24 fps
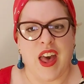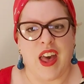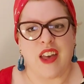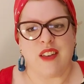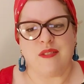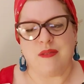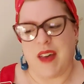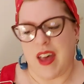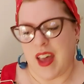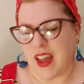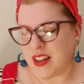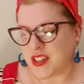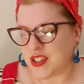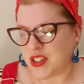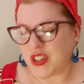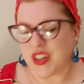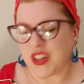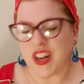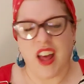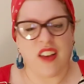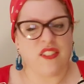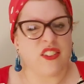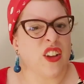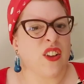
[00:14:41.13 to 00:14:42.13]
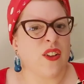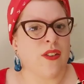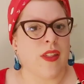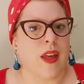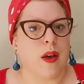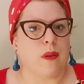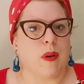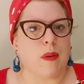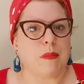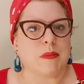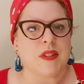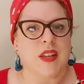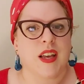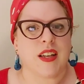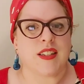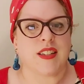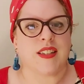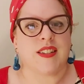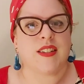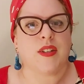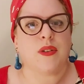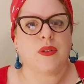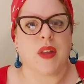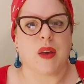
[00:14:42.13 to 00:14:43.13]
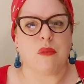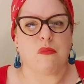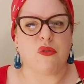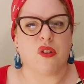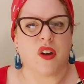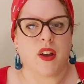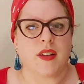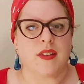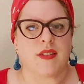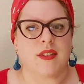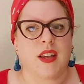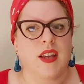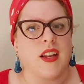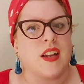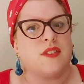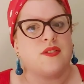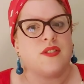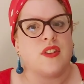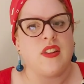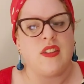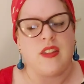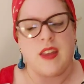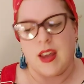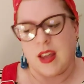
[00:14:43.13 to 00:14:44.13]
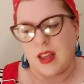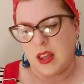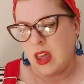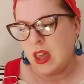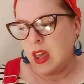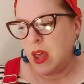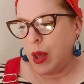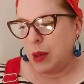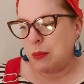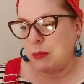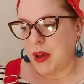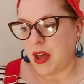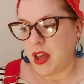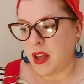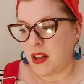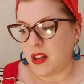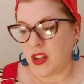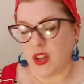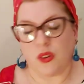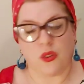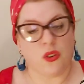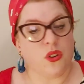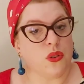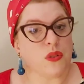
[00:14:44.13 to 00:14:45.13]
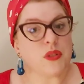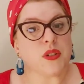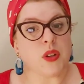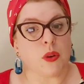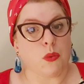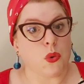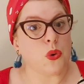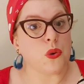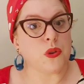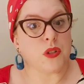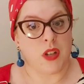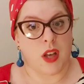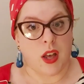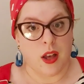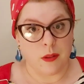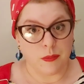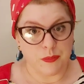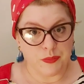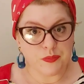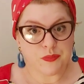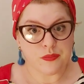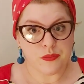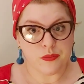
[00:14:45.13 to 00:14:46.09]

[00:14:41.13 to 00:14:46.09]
And you can have a look on their website to see all their pricing and everything. But you can also order